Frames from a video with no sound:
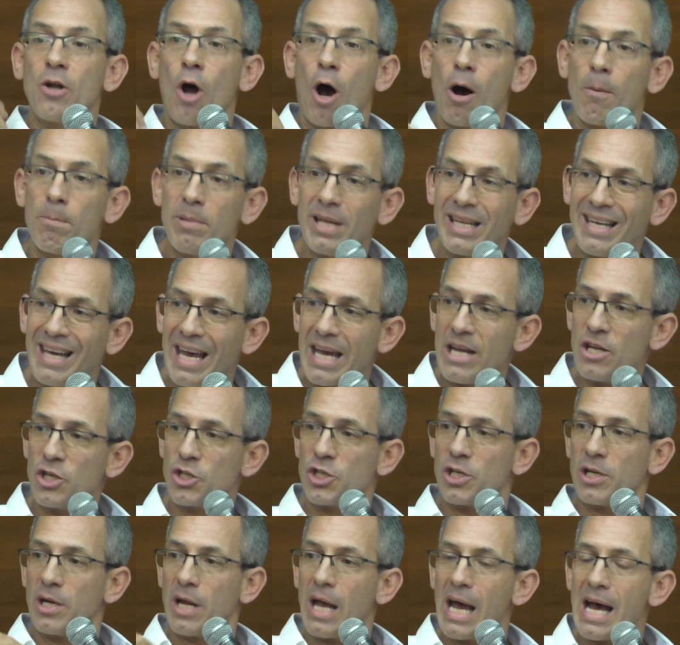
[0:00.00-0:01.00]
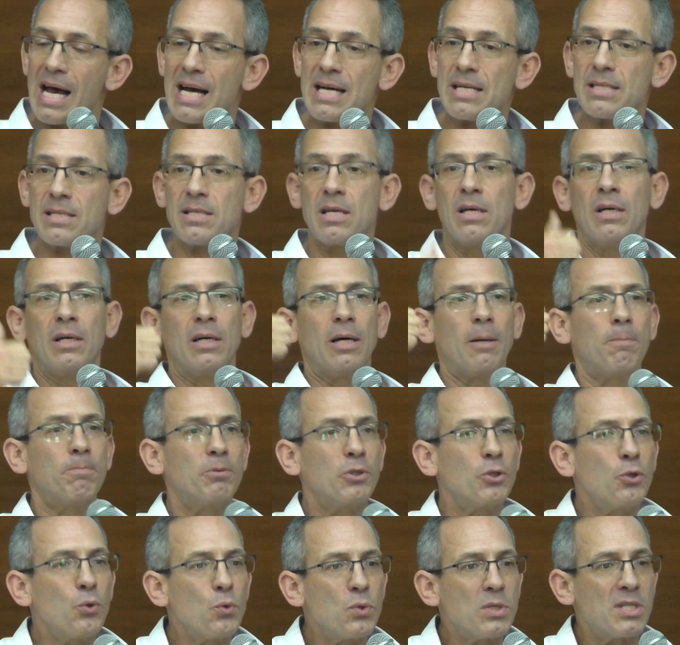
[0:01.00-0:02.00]
an obligation as a
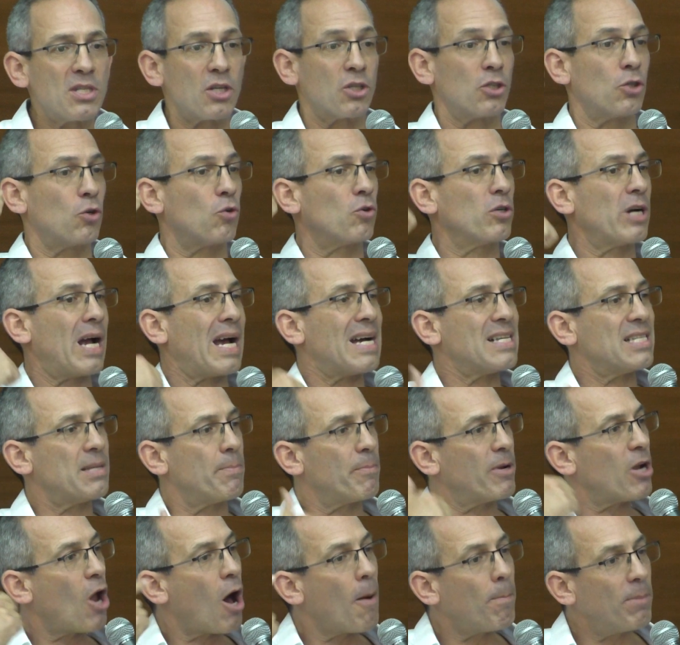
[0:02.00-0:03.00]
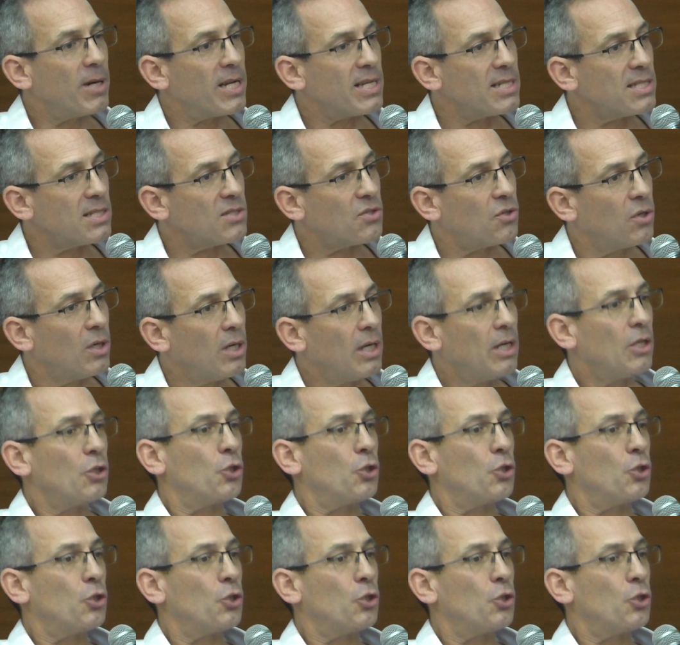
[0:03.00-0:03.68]
producer or as a monopolist